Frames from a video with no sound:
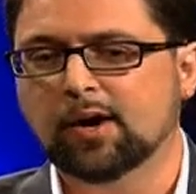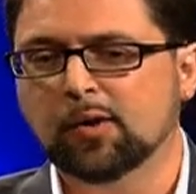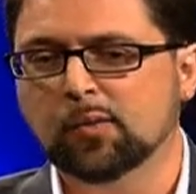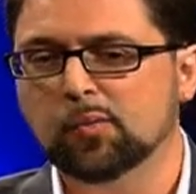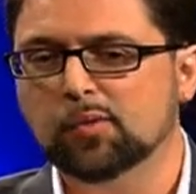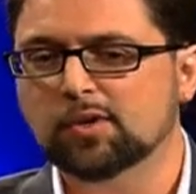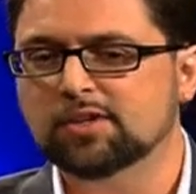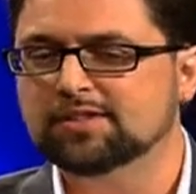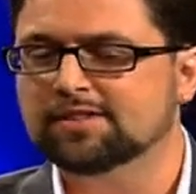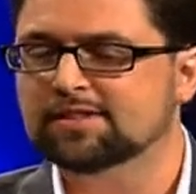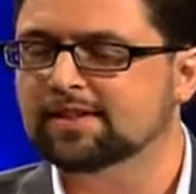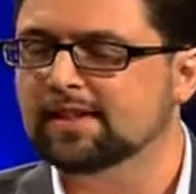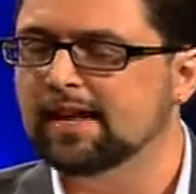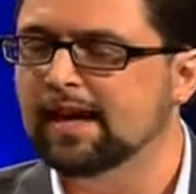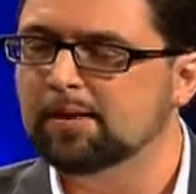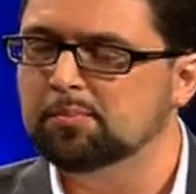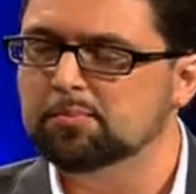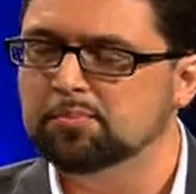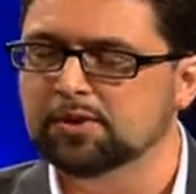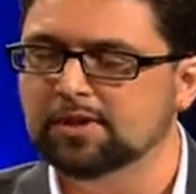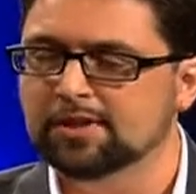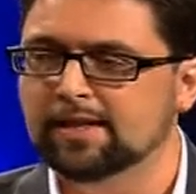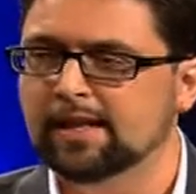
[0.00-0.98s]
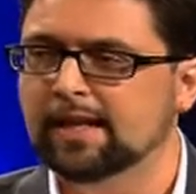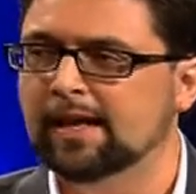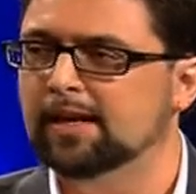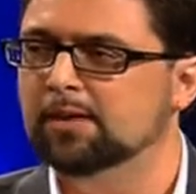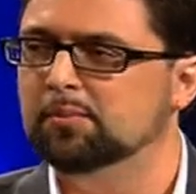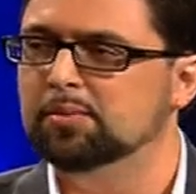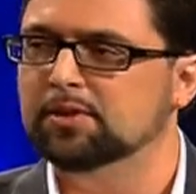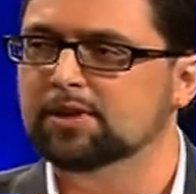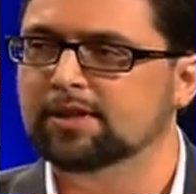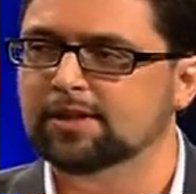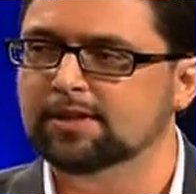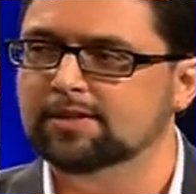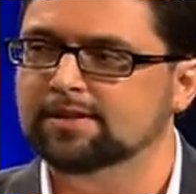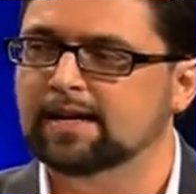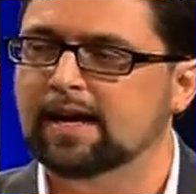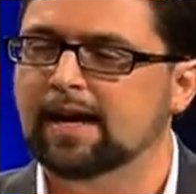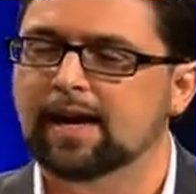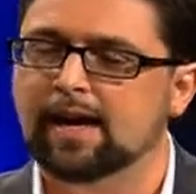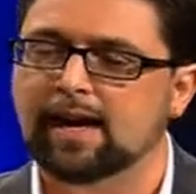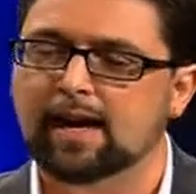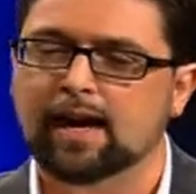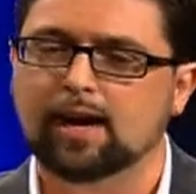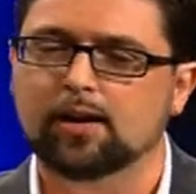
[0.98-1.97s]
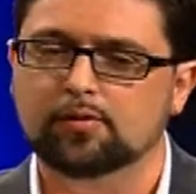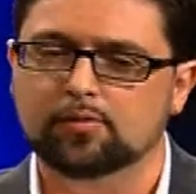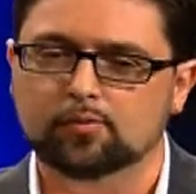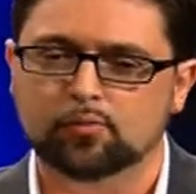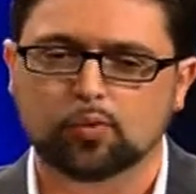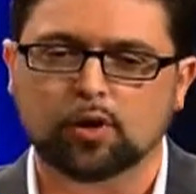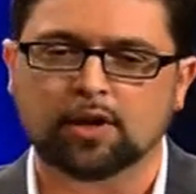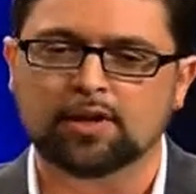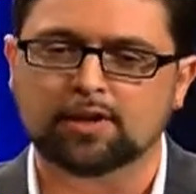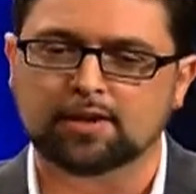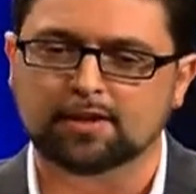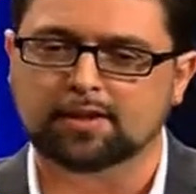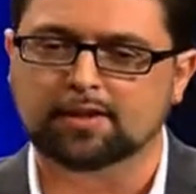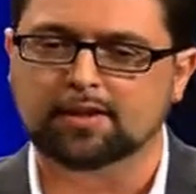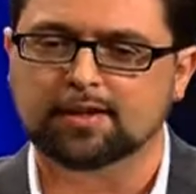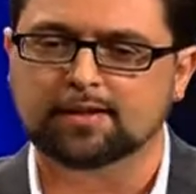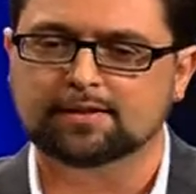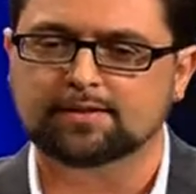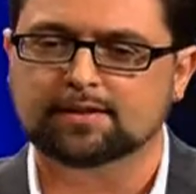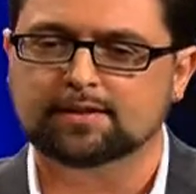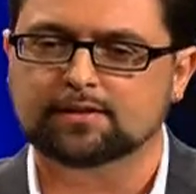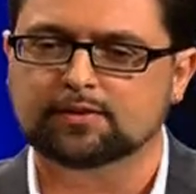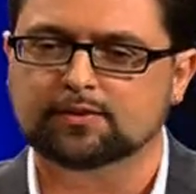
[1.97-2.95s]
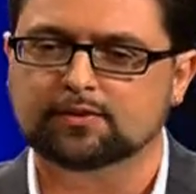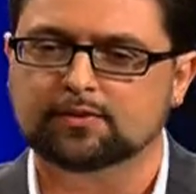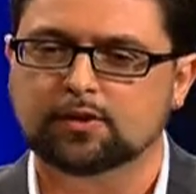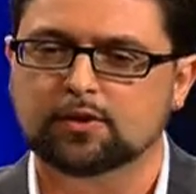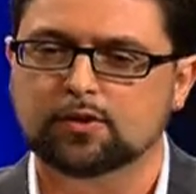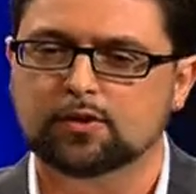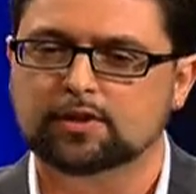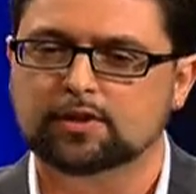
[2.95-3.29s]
What's that been like? Because one of the things that so